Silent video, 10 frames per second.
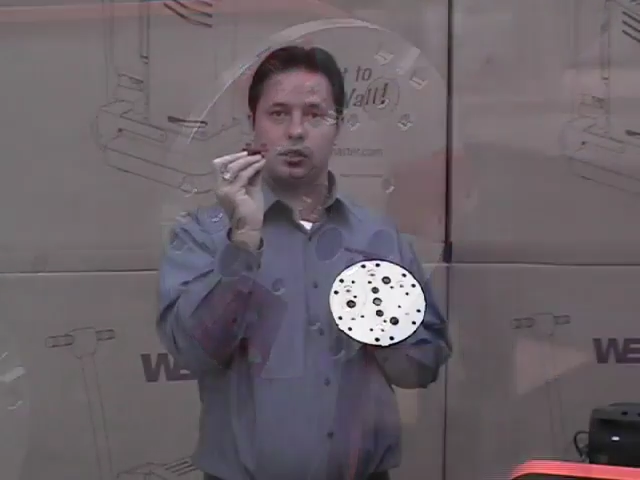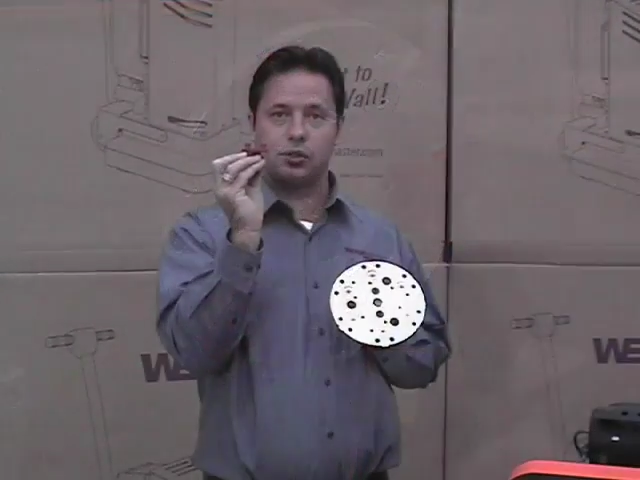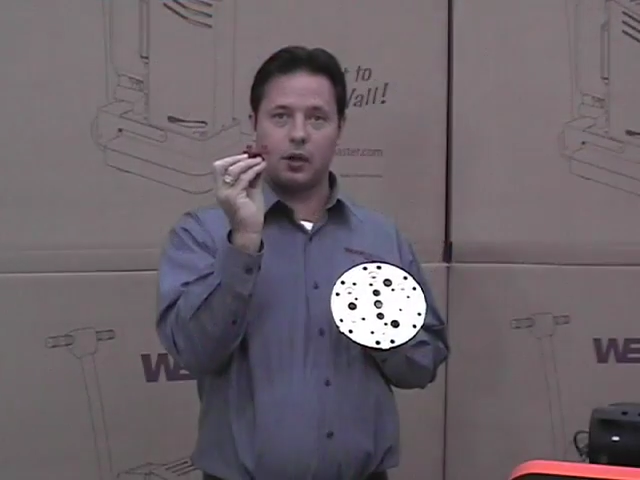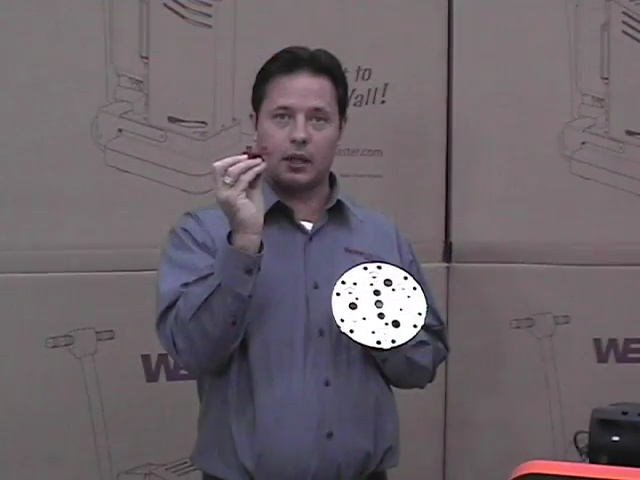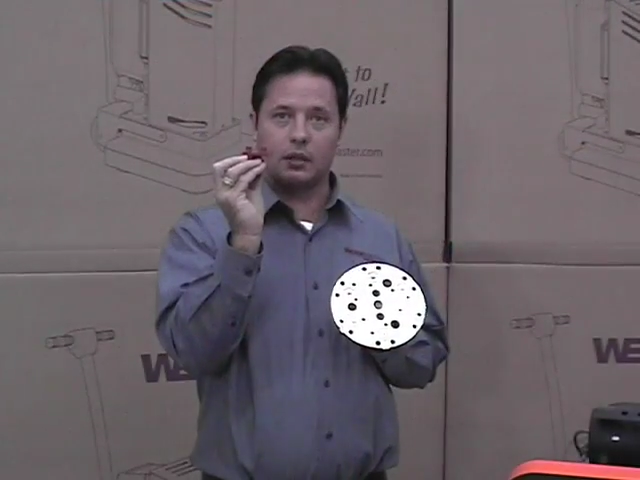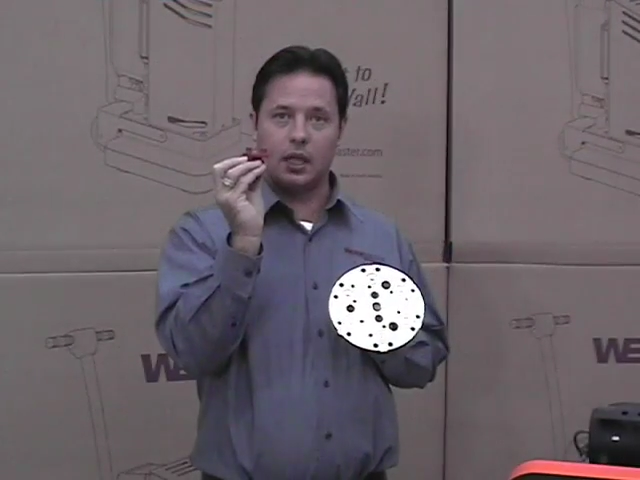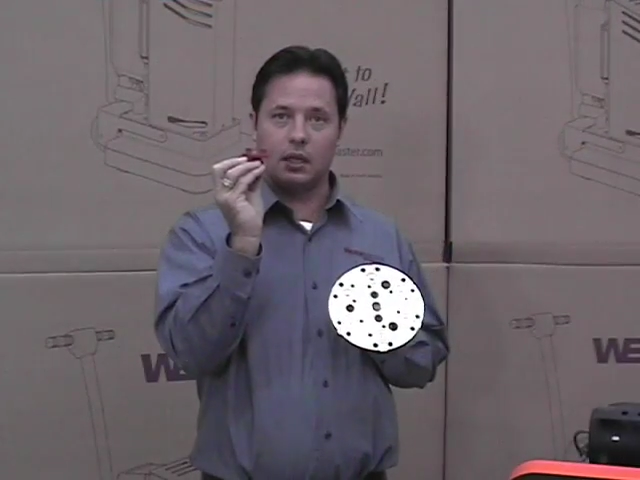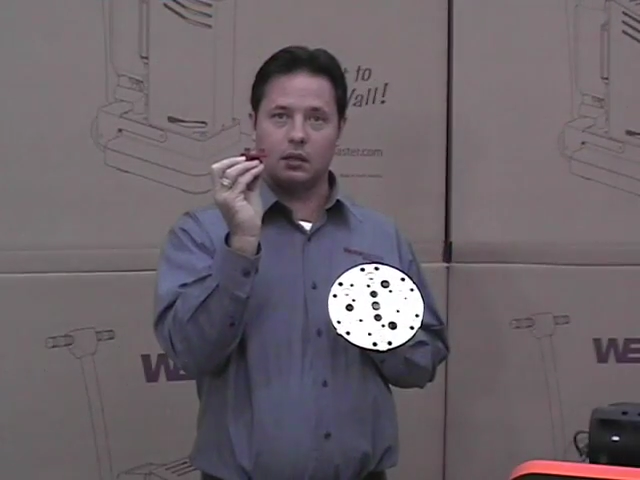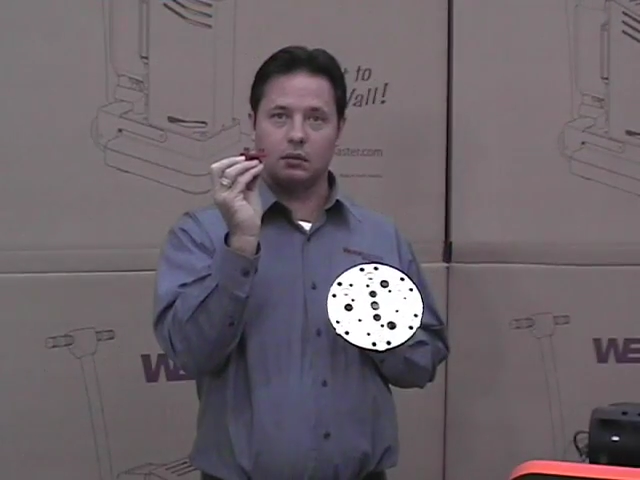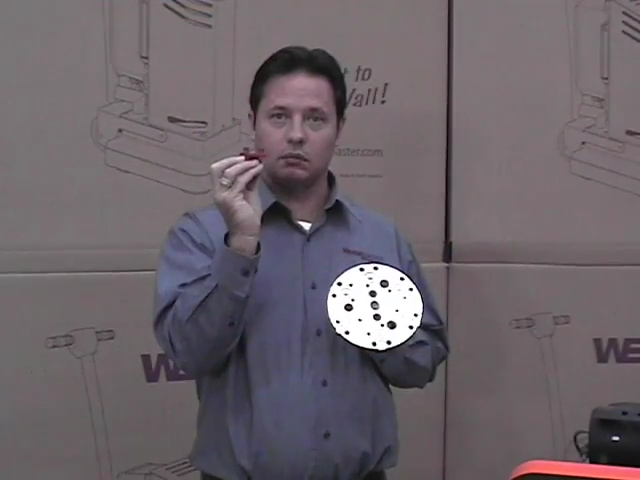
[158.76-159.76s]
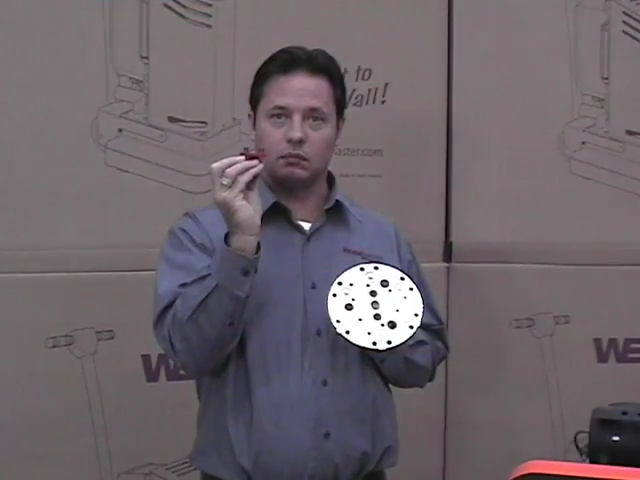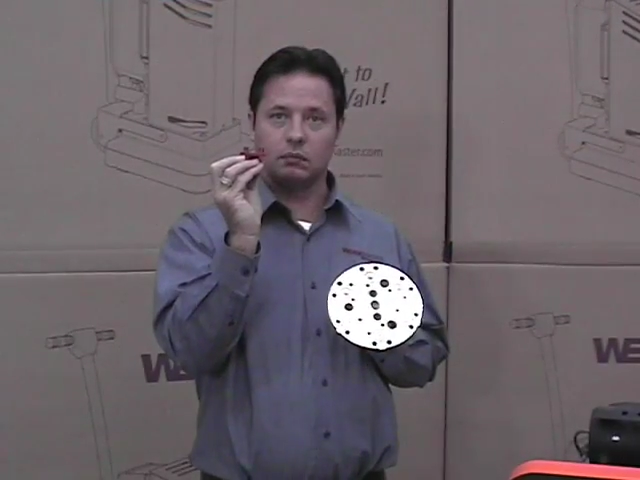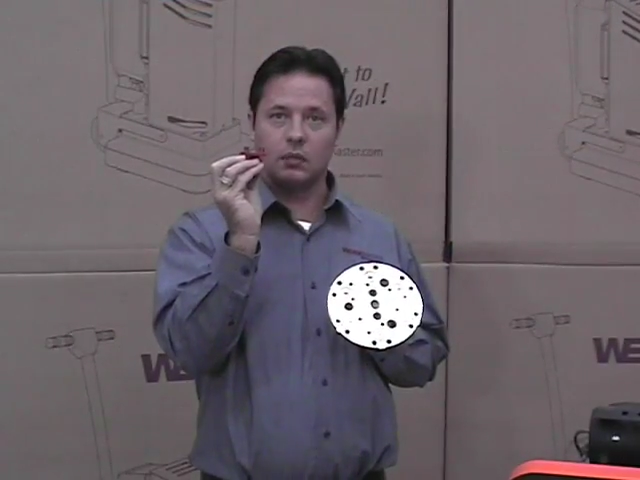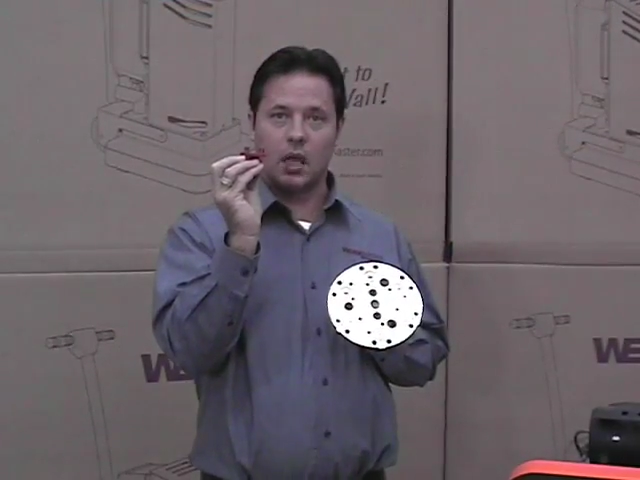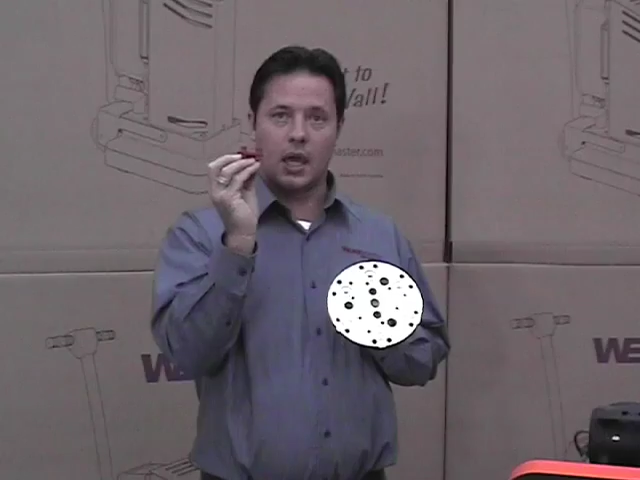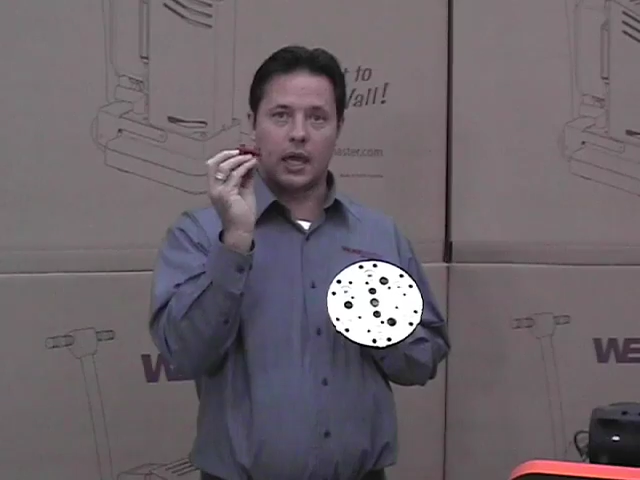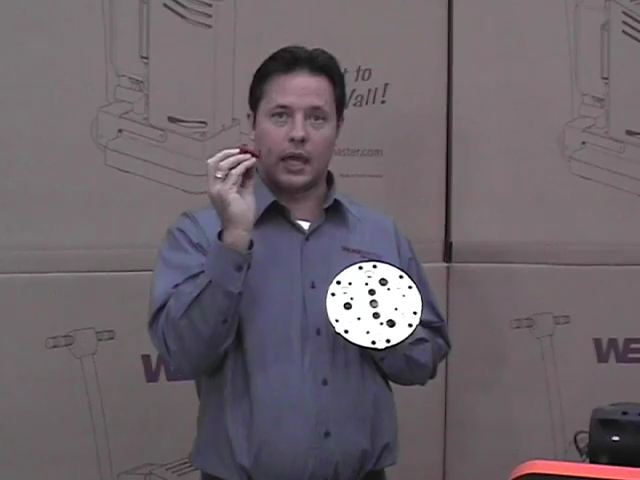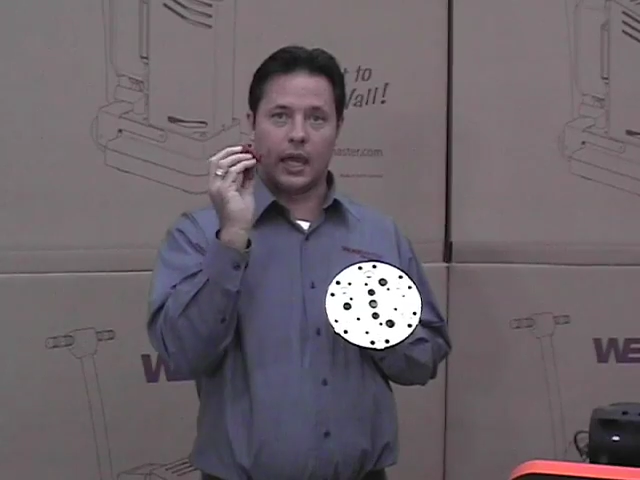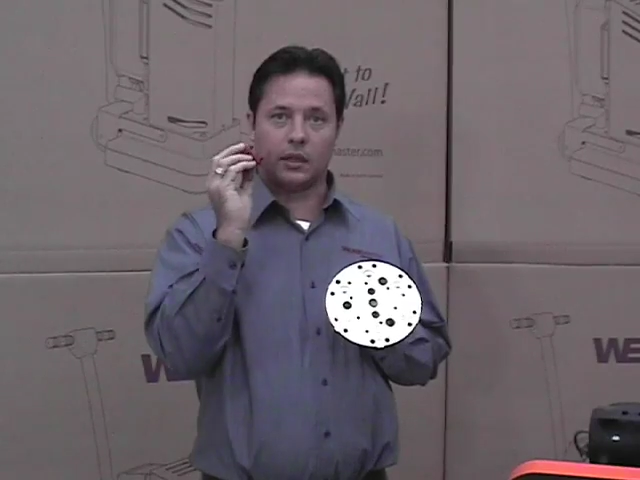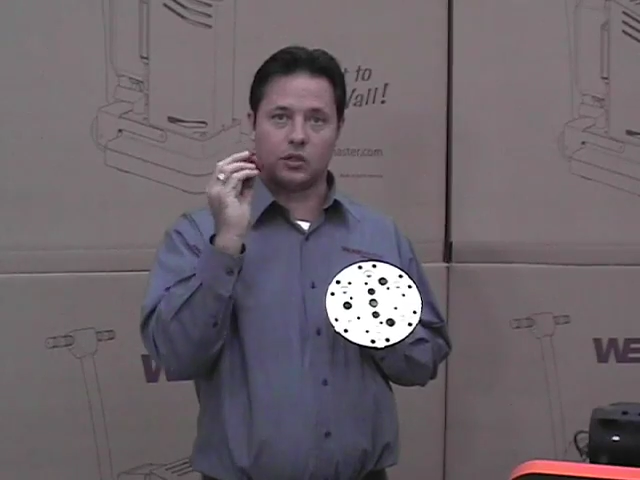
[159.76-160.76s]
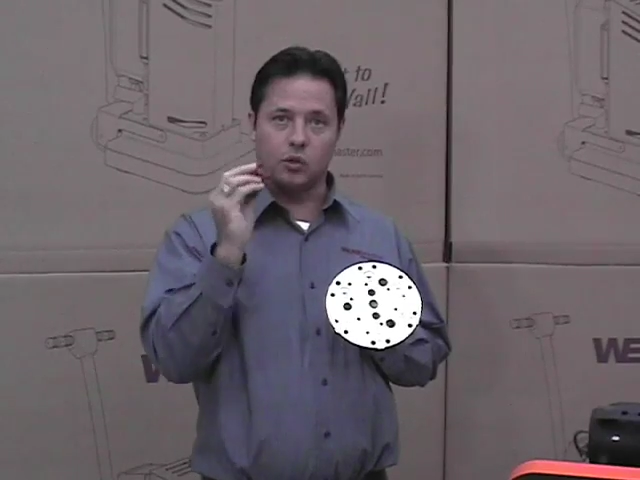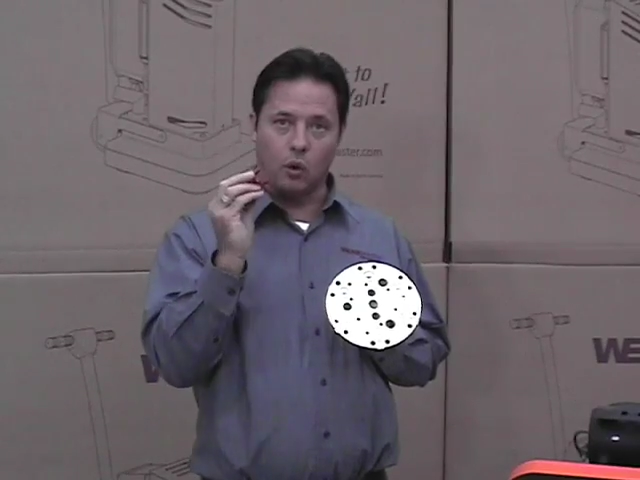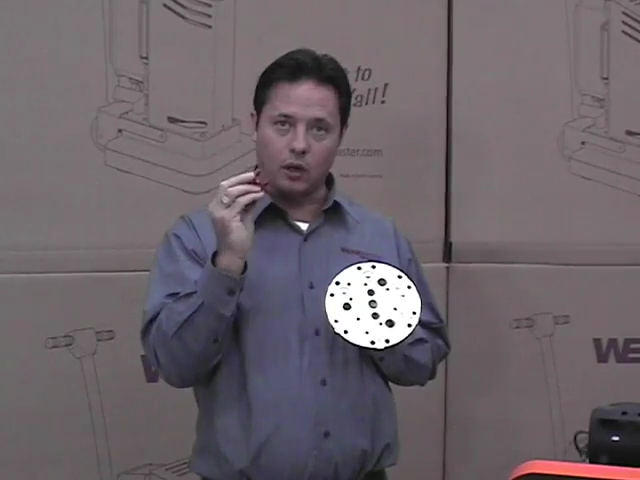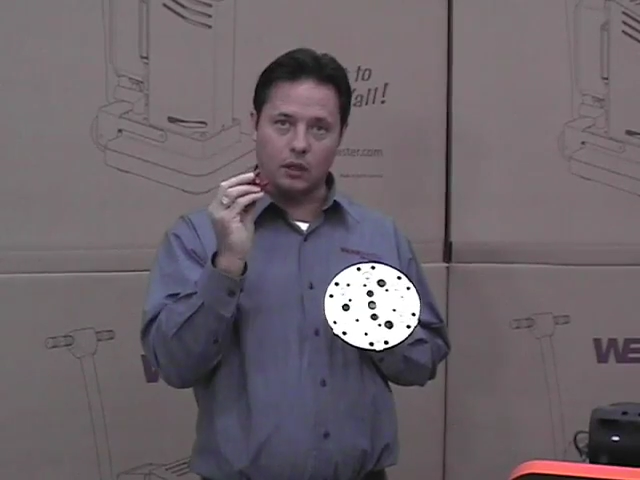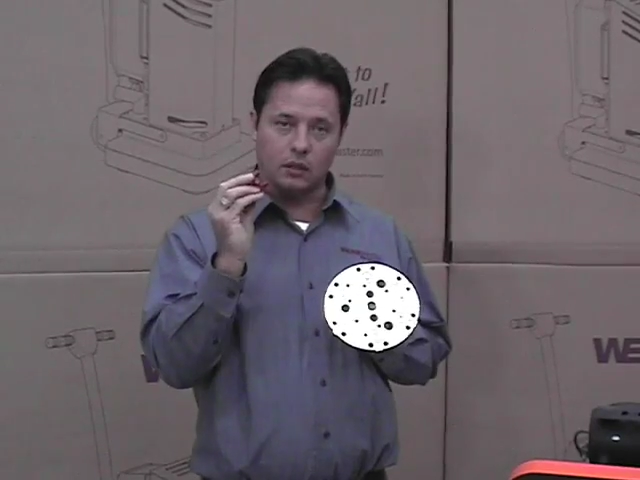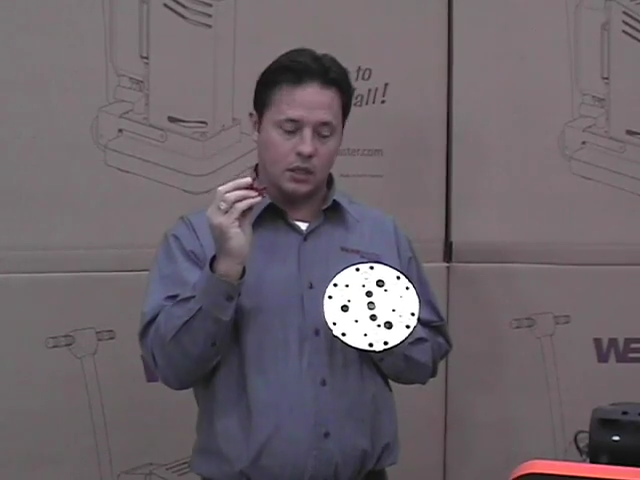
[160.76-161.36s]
strength needed and the torque,